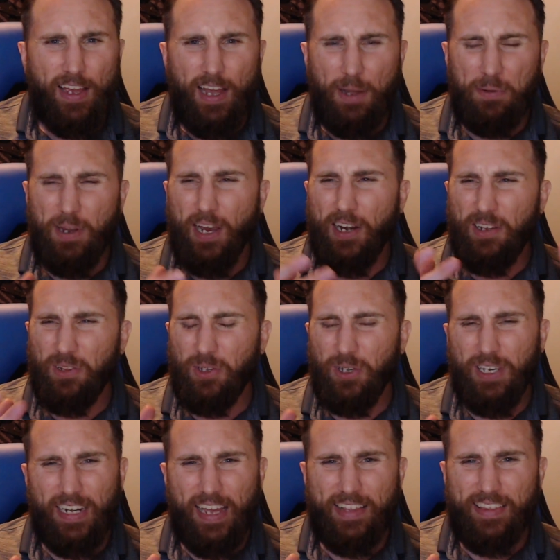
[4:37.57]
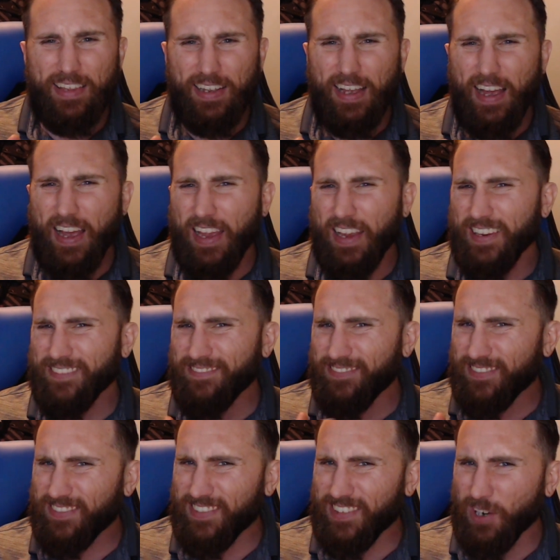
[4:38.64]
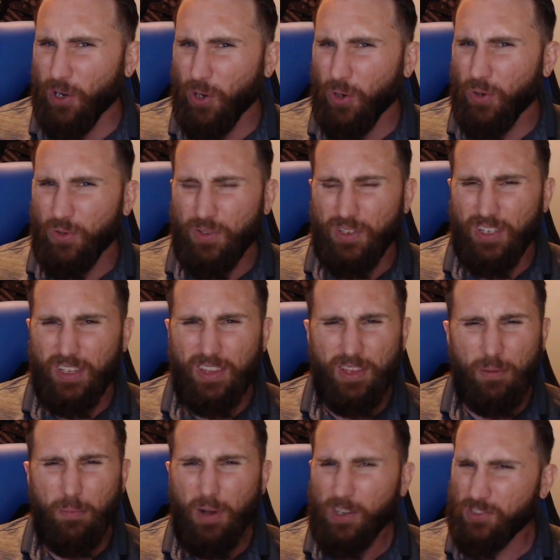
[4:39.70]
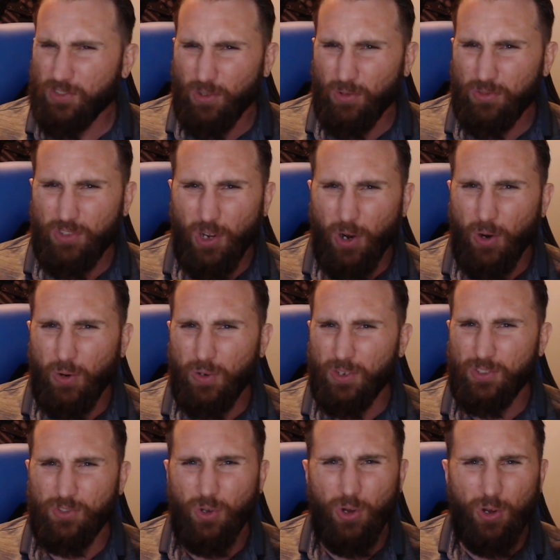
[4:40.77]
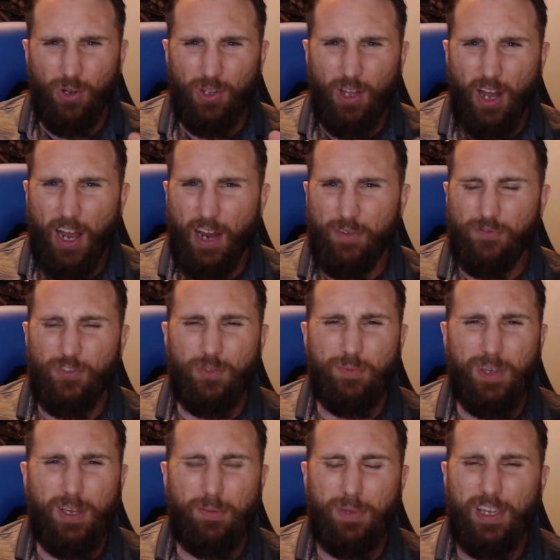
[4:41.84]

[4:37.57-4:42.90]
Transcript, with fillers: I'm kind of looking at the guy and, you know, the muscle tone is all gone from him.